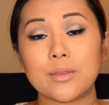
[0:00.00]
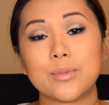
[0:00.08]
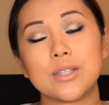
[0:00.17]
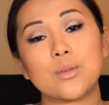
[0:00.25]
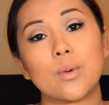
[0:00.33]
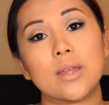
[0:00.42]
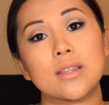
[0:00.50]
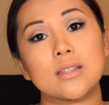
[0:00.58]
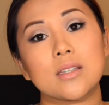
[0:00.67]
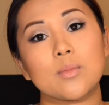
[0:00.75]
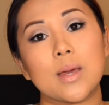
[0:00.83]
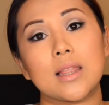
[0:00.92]
The reason why this
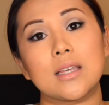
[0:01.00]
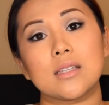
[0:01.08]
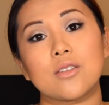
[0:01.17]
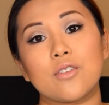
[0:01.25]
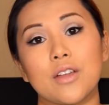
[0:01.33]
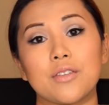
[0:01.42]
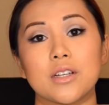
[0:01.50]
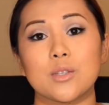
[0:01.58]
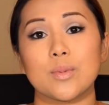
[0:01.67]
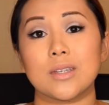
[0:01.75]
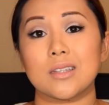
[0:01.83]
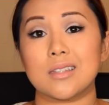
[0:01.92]
is my least favorite is
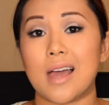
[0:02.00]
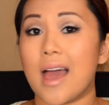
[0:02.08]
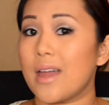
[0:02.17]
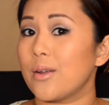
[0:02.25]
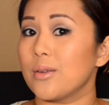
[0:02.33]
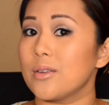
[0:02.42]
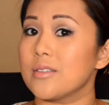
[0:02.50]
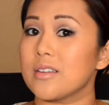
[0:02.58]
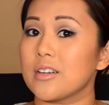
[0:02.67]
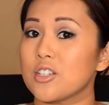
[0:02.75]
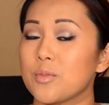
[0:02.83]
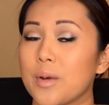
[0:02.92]
because I don't use
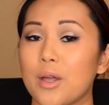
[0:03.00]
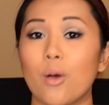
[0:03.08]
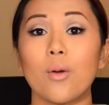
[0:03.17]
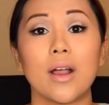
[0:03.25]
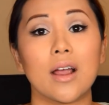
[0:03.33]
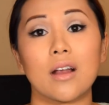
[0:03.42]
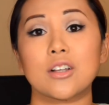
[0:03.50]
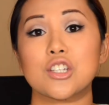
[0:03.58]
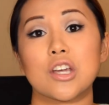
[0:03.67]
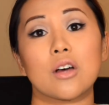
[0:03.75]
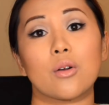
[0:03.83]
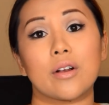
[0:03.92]
hairspray or hair
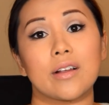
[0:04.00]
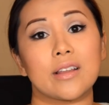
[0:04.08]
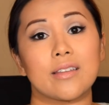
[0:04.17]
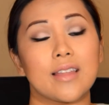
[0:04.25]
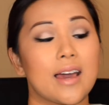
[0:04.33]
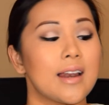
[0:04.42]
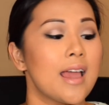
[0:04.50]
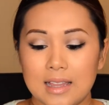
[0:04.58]
gel or any of that.